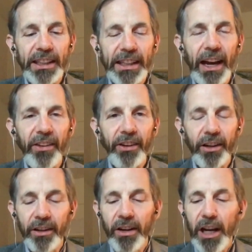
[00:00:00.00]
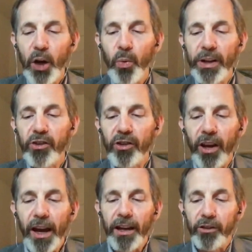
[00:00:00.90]
together,
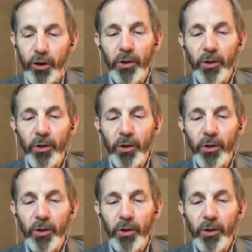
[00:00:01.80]
which uh, mm-hmm.